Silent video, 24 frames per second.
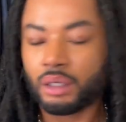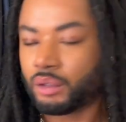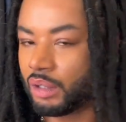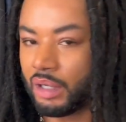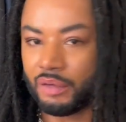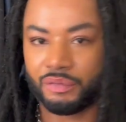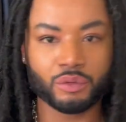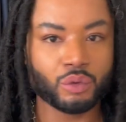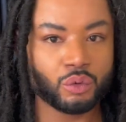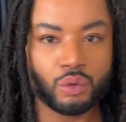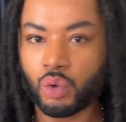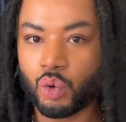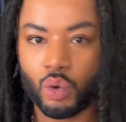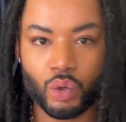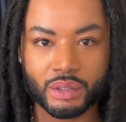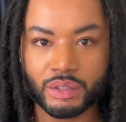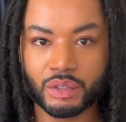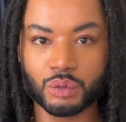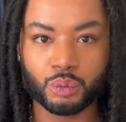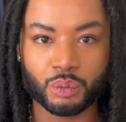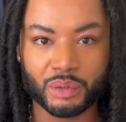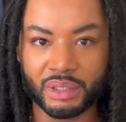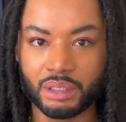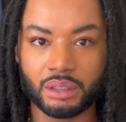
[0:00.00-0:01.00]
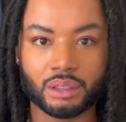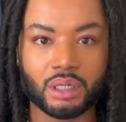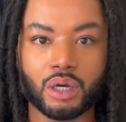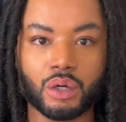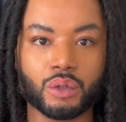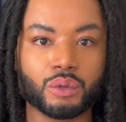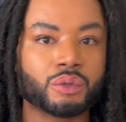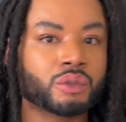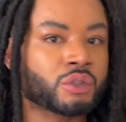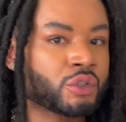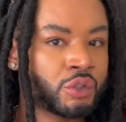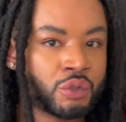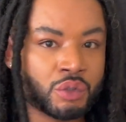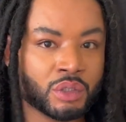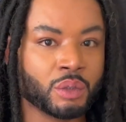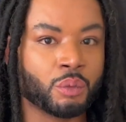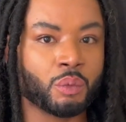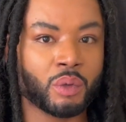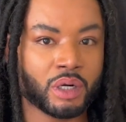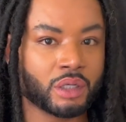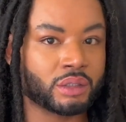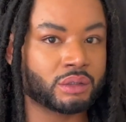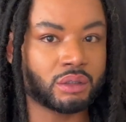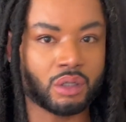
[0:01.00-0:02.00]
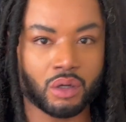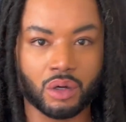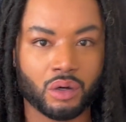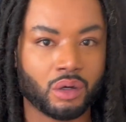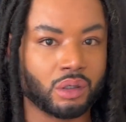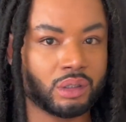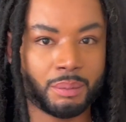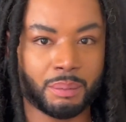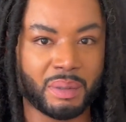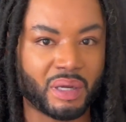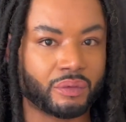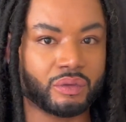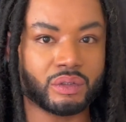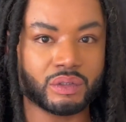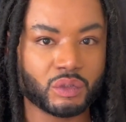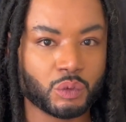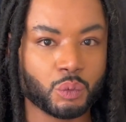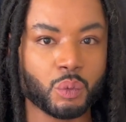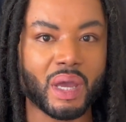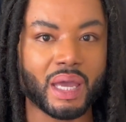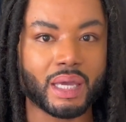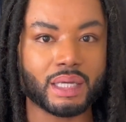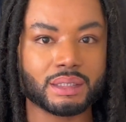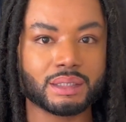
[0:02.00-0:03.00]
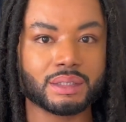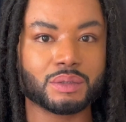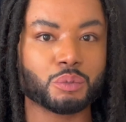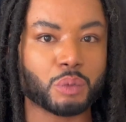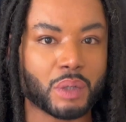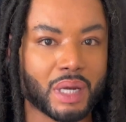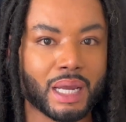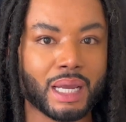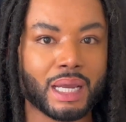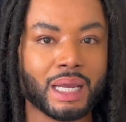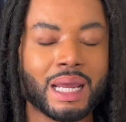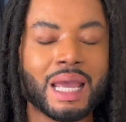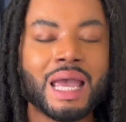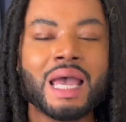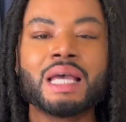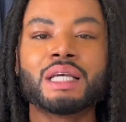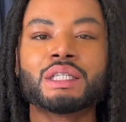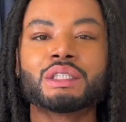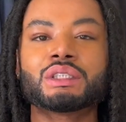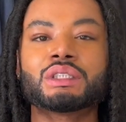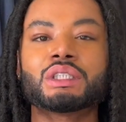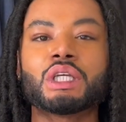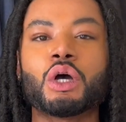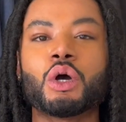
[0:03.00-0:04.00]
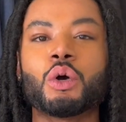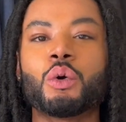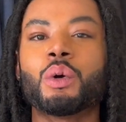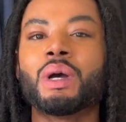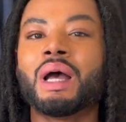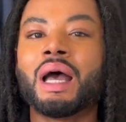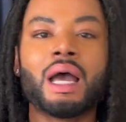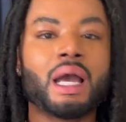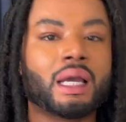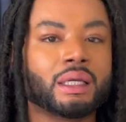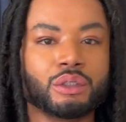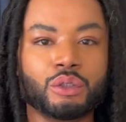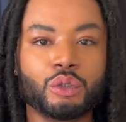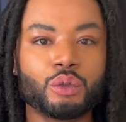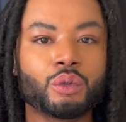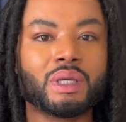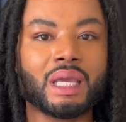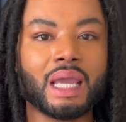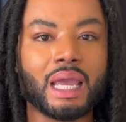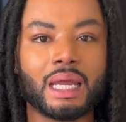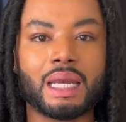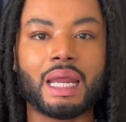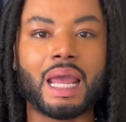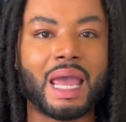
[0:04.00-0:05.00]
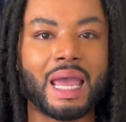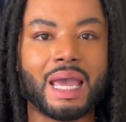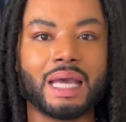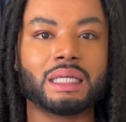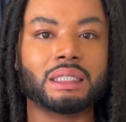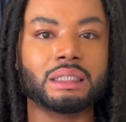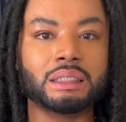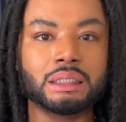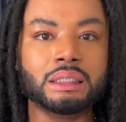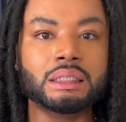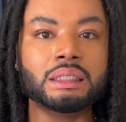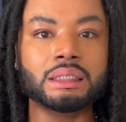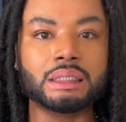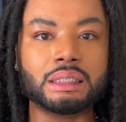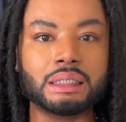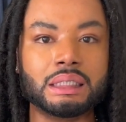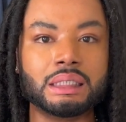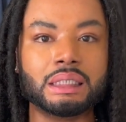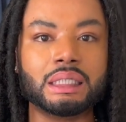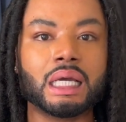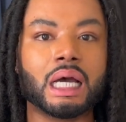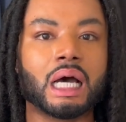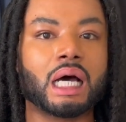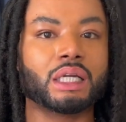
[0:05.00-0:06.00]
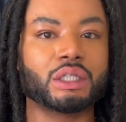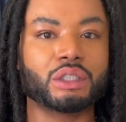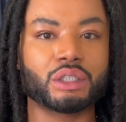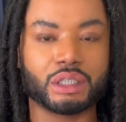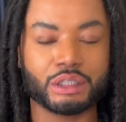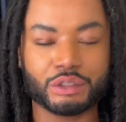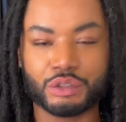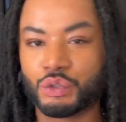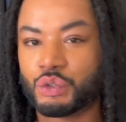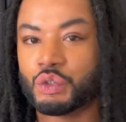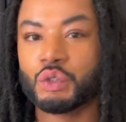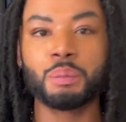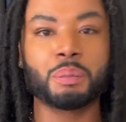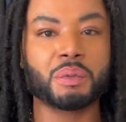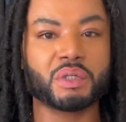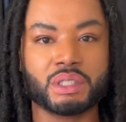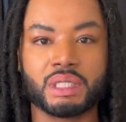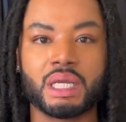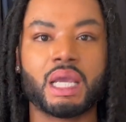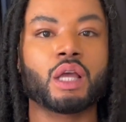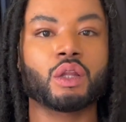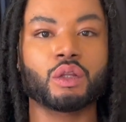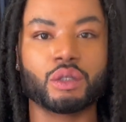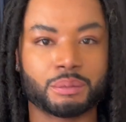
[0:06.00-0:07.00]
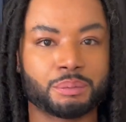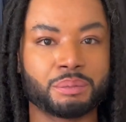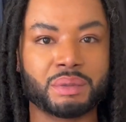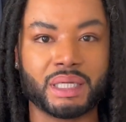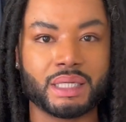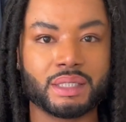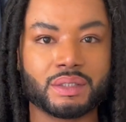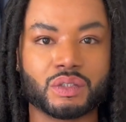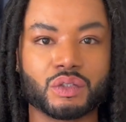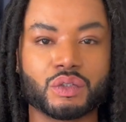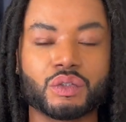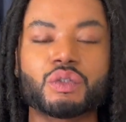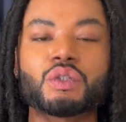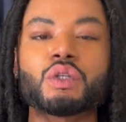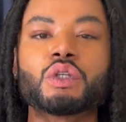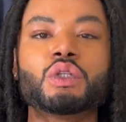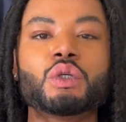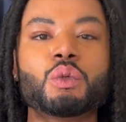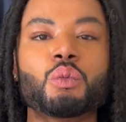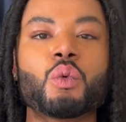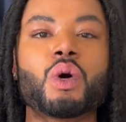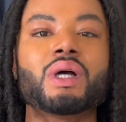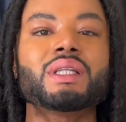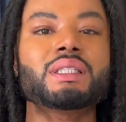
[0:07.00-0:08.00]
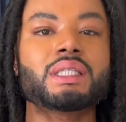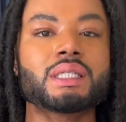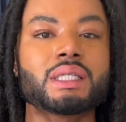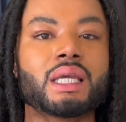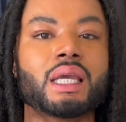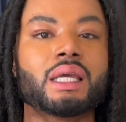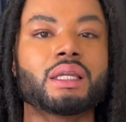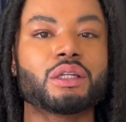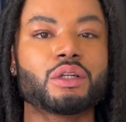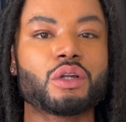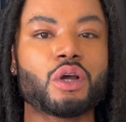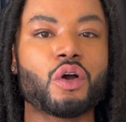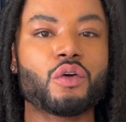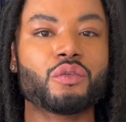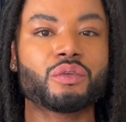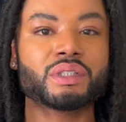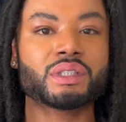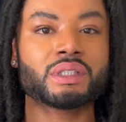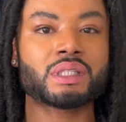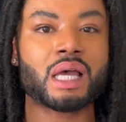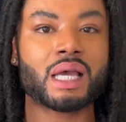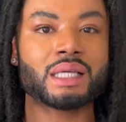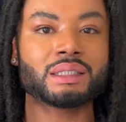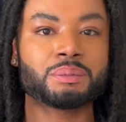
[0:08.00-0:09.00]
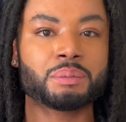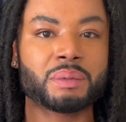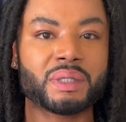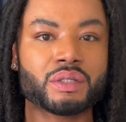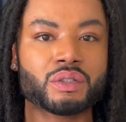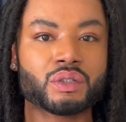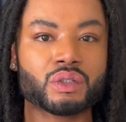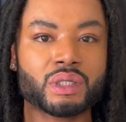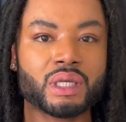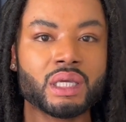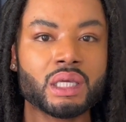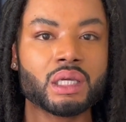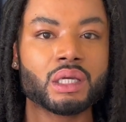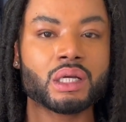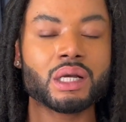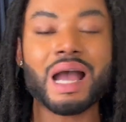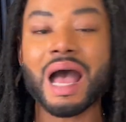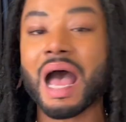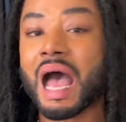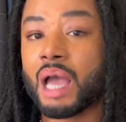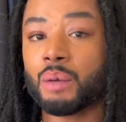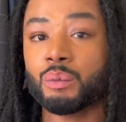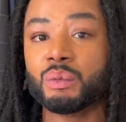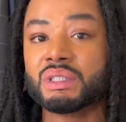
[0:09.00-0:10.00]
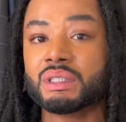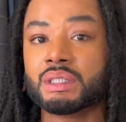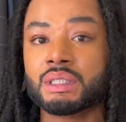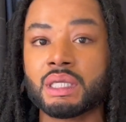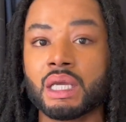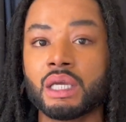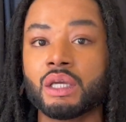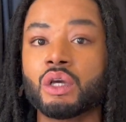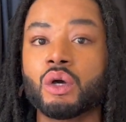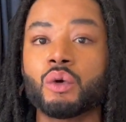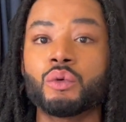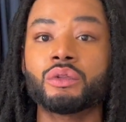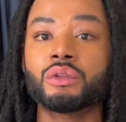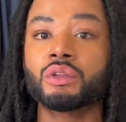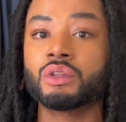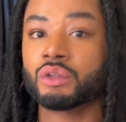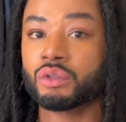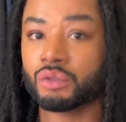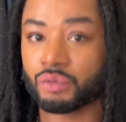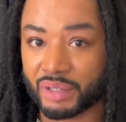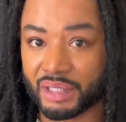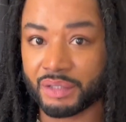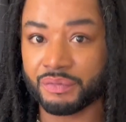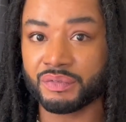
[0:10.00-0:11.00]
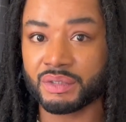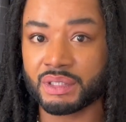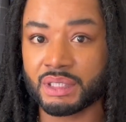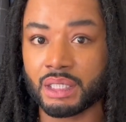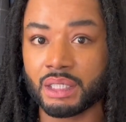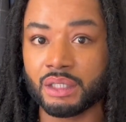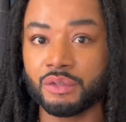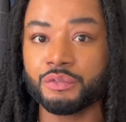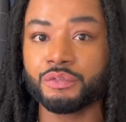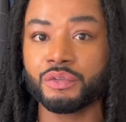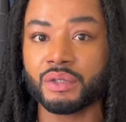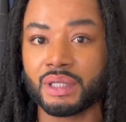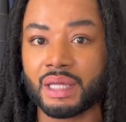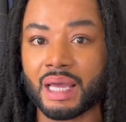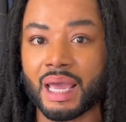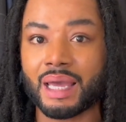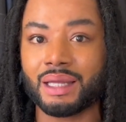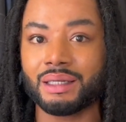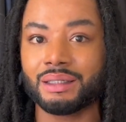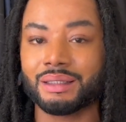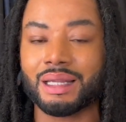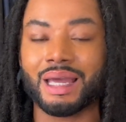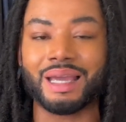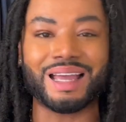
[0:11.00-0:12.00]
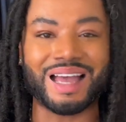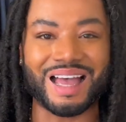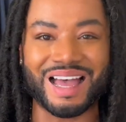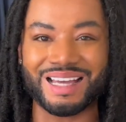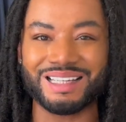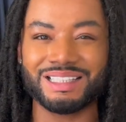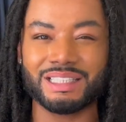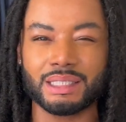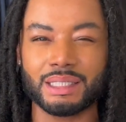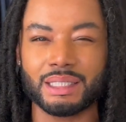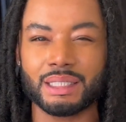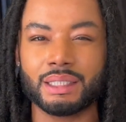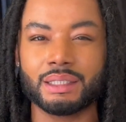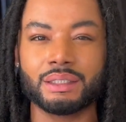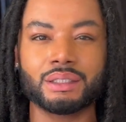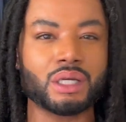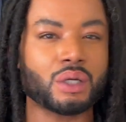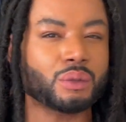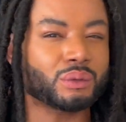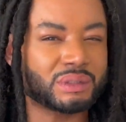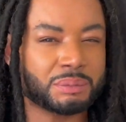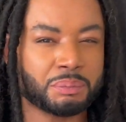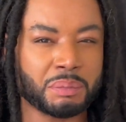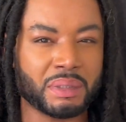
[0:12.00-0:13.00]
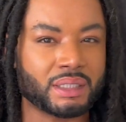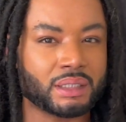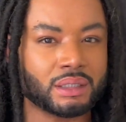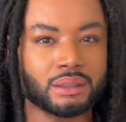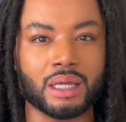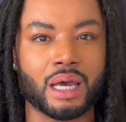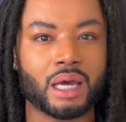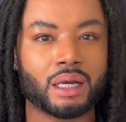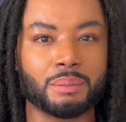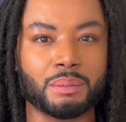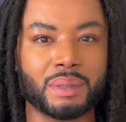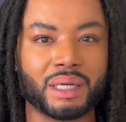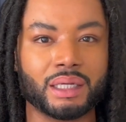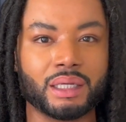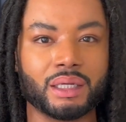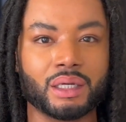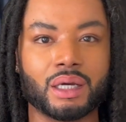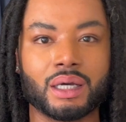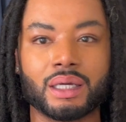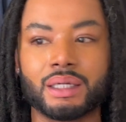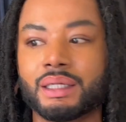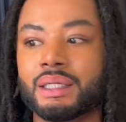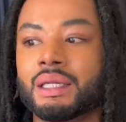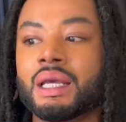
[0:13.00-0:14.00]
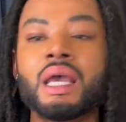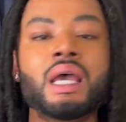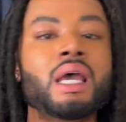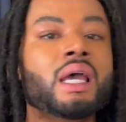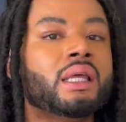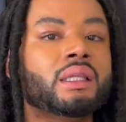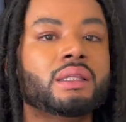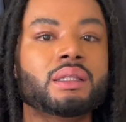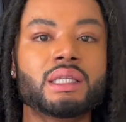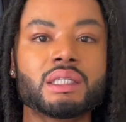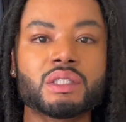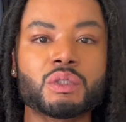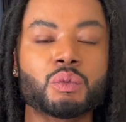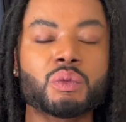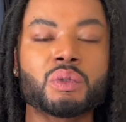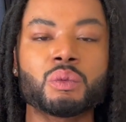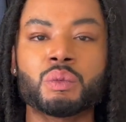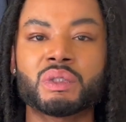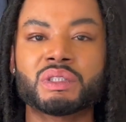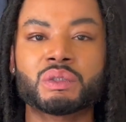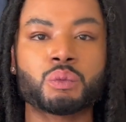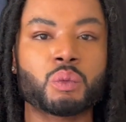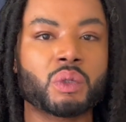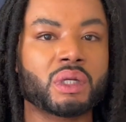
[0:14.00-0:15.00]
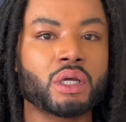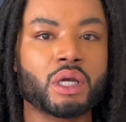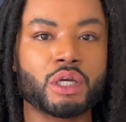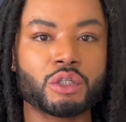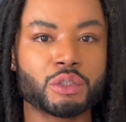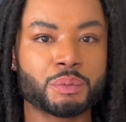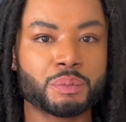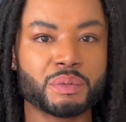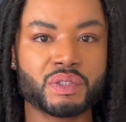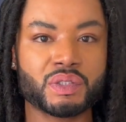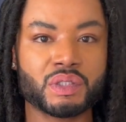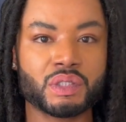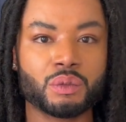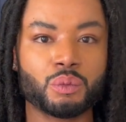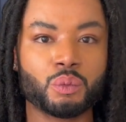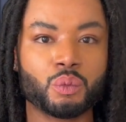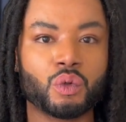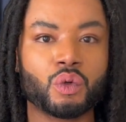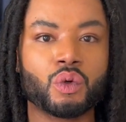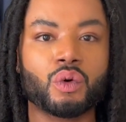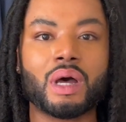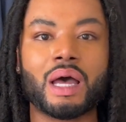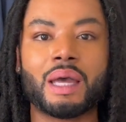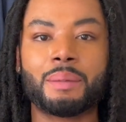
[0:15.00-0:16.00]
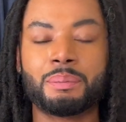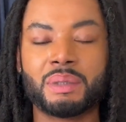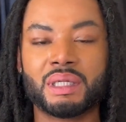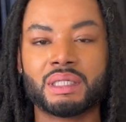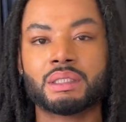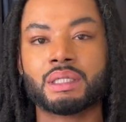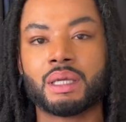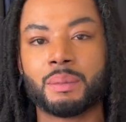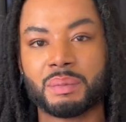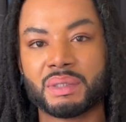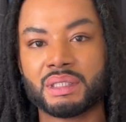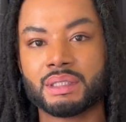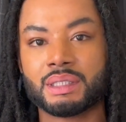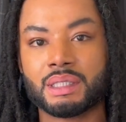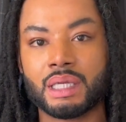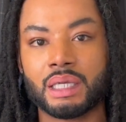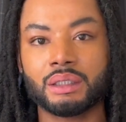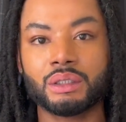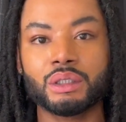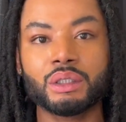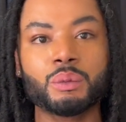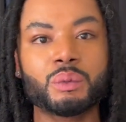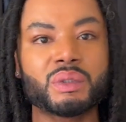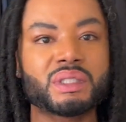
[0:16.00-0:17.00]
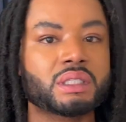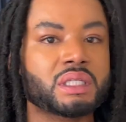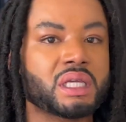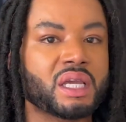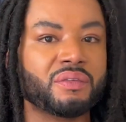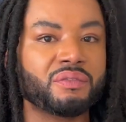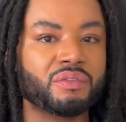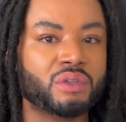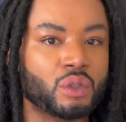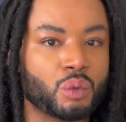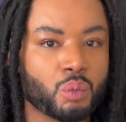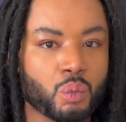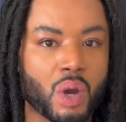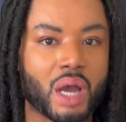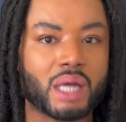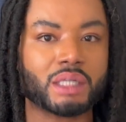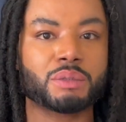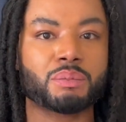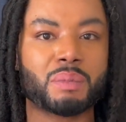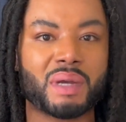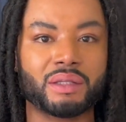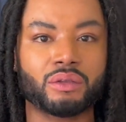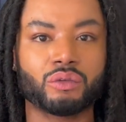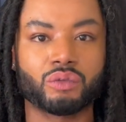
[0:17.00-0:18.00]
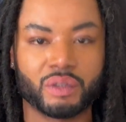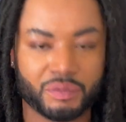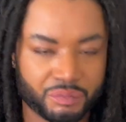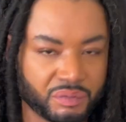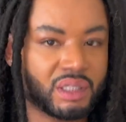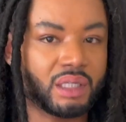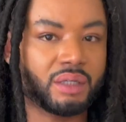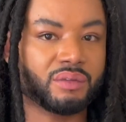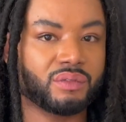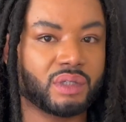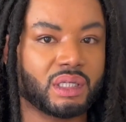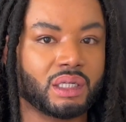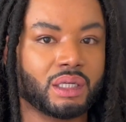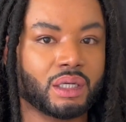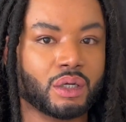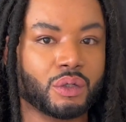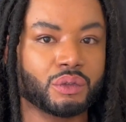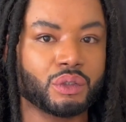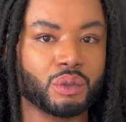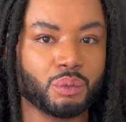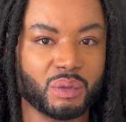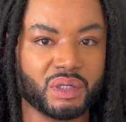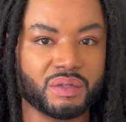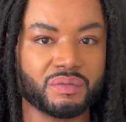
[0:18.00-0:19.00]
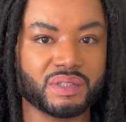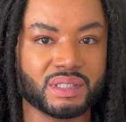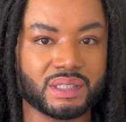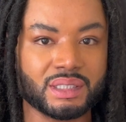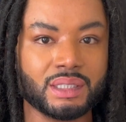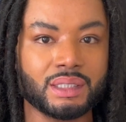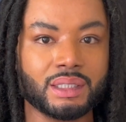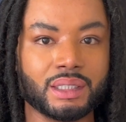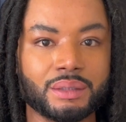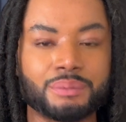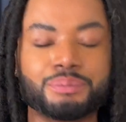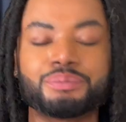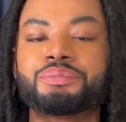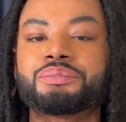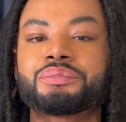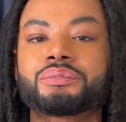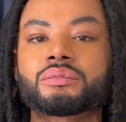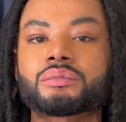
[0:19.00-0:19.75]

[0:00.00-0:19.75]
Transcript: of course, we know streetwear is all about the sweats, right? So you can't add a hoodie under a super tailored blazer. So you want to get an oversized blazer here. I would say go thrifting for that, like I did. Don't spend a lot of money on it. This one was 100% wool. I picked up in St. Louis. If you watched my thrifting video, you would have seen it.